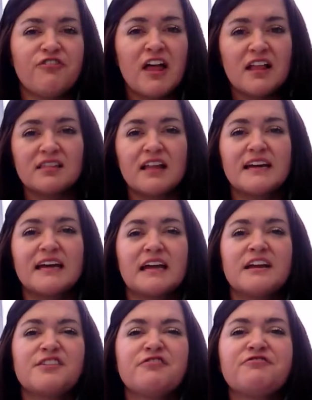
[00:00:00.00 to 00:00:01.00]
like
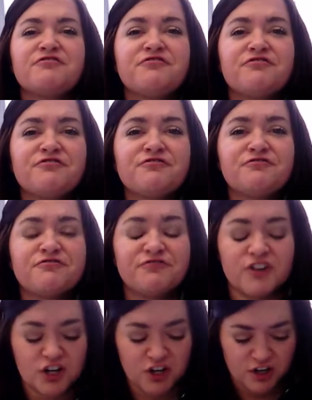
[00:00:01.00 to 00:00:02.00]
in
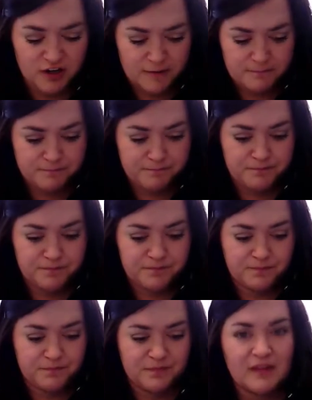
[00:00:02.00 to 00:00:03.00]
fur?
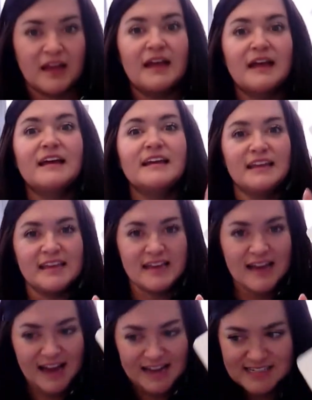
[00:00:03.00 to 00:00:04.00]

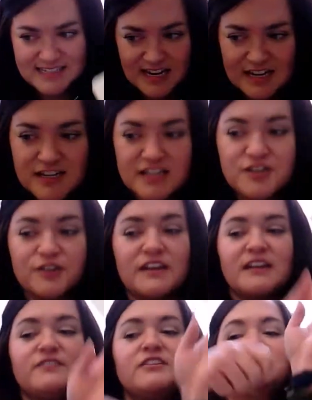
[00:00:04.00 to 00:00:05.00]
Yes, and then you can
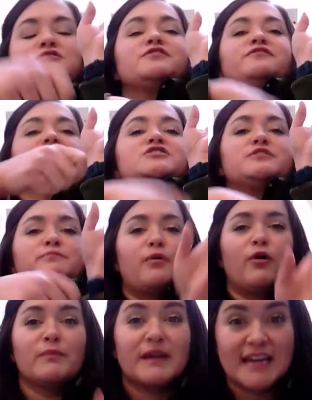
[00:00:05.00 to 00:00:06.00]
even use your fishing
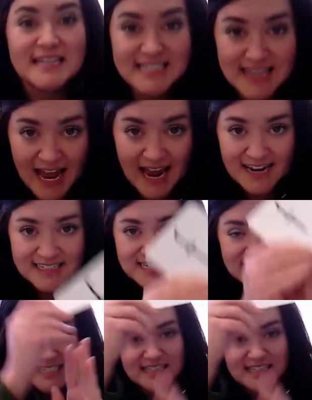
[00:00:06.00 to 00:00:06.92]
pole because that is the